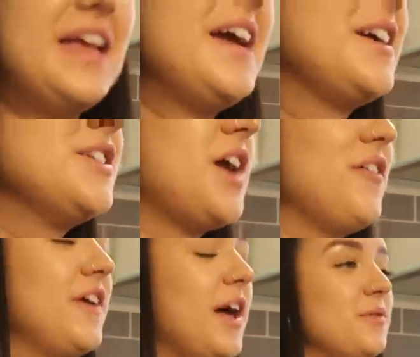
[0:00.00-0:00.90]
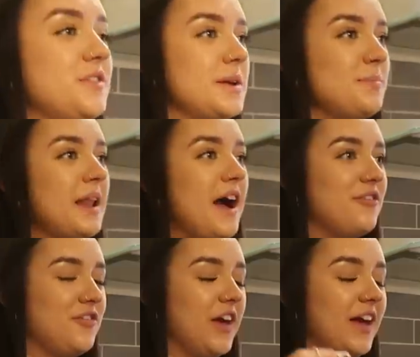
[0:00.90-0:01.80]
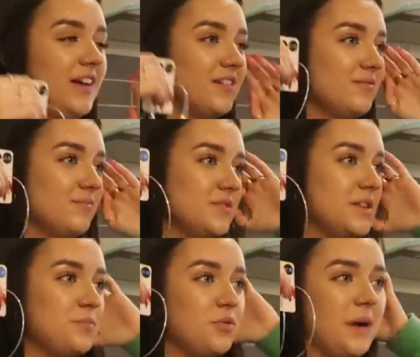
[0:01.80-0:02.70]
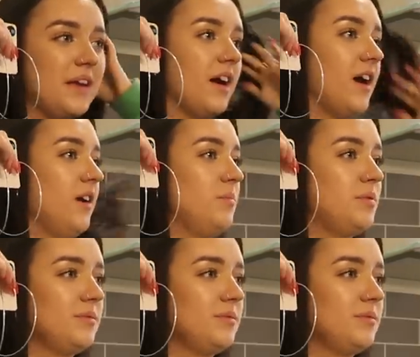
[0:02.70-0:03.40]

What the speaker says: Because I feel like simple outfit, simple makeup.